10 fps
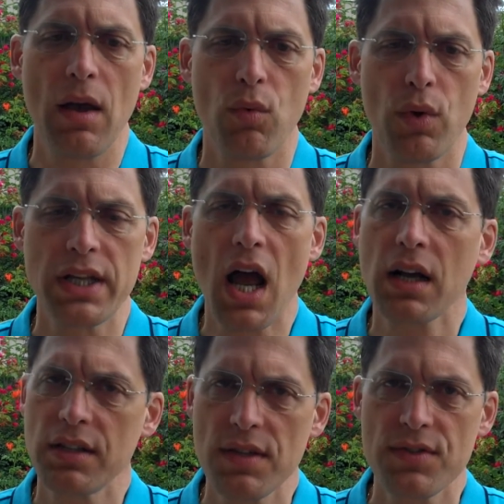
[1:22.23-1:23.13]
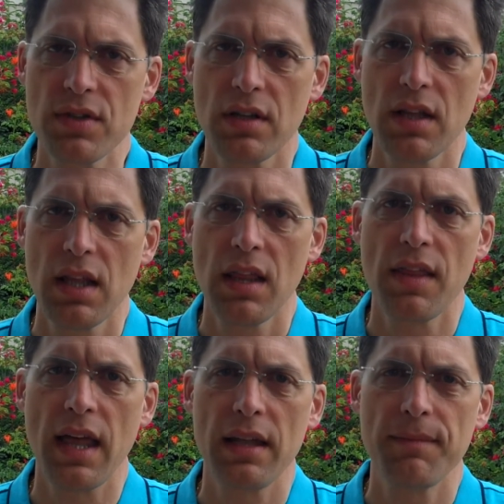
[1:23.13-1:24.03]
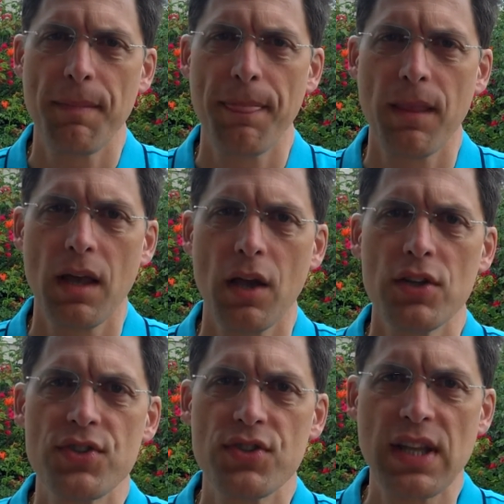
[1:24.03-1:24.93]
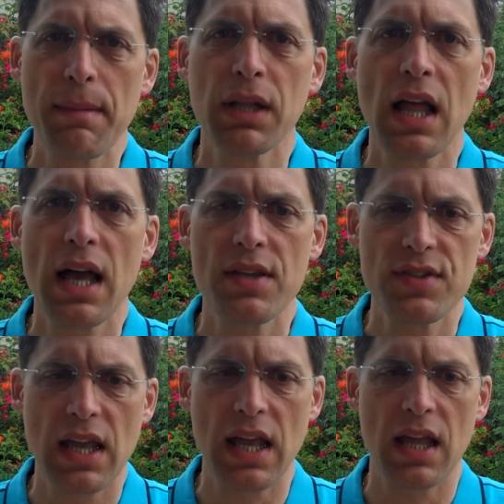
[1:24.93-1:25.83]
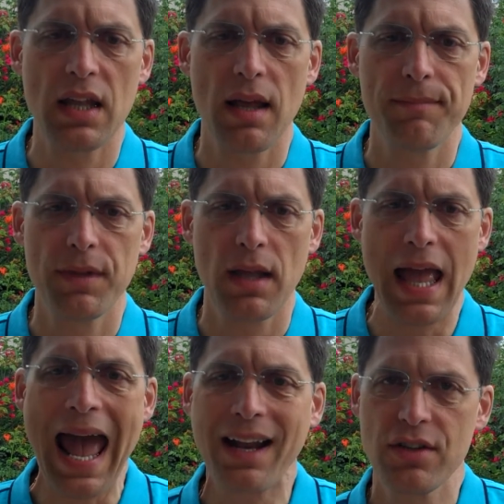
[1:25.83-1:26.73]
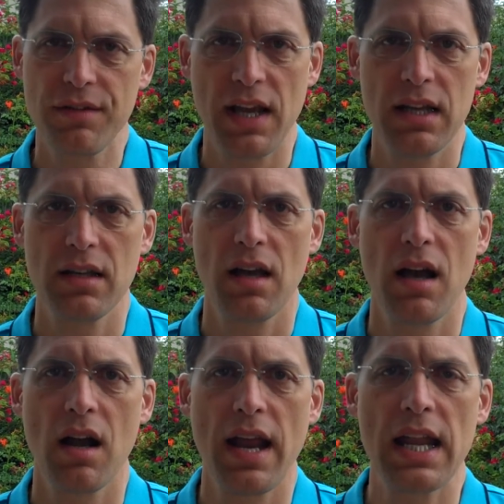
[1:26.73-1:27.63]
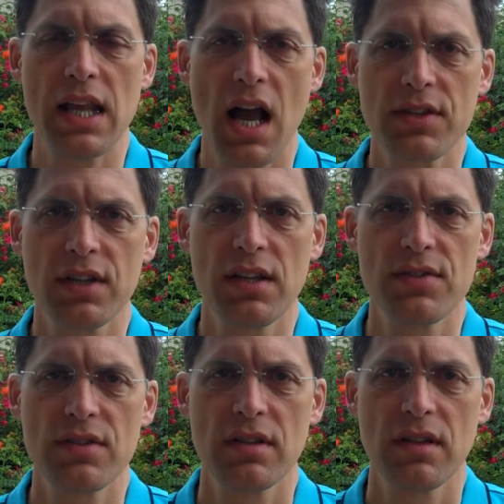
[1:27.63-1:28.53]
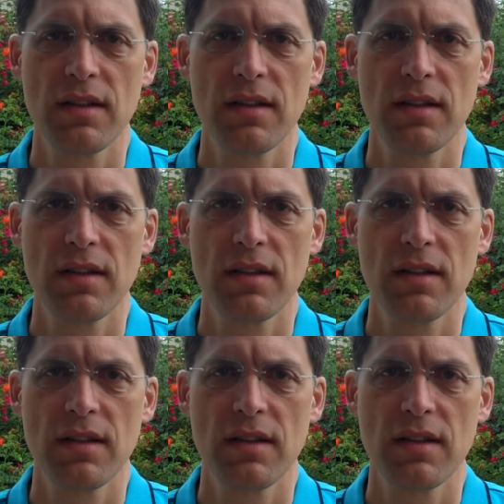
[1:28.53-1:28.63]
reductants that stabilize and activate our antioxidants.